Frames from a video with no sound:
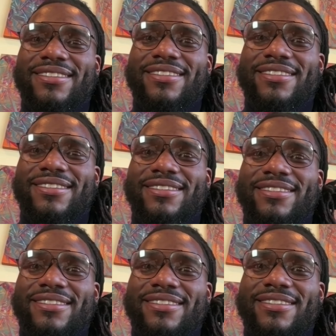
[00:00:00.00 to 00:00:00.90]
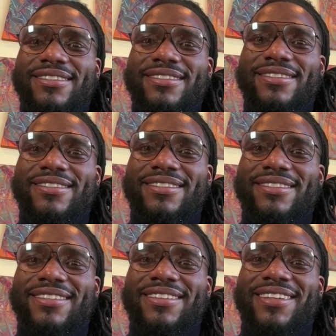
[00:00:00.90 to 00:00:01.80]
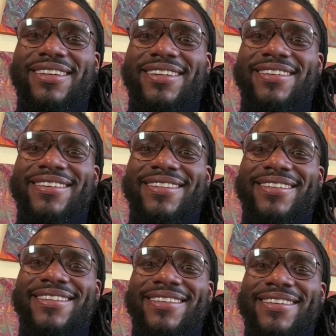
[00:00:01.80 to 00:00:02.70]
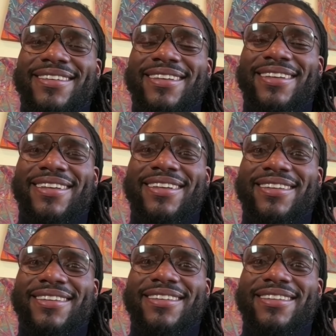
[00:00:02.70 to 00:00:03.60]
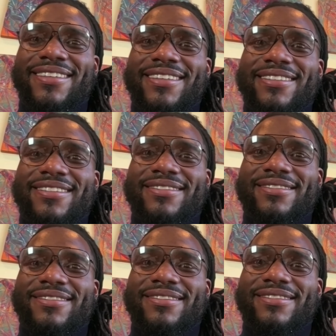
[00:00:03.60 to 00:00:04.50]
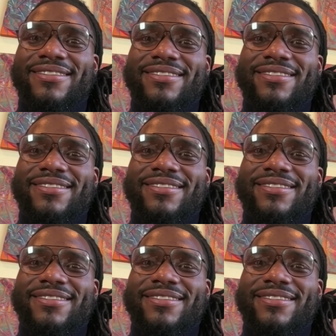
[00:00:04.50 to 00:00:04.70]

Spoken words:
(not speaking)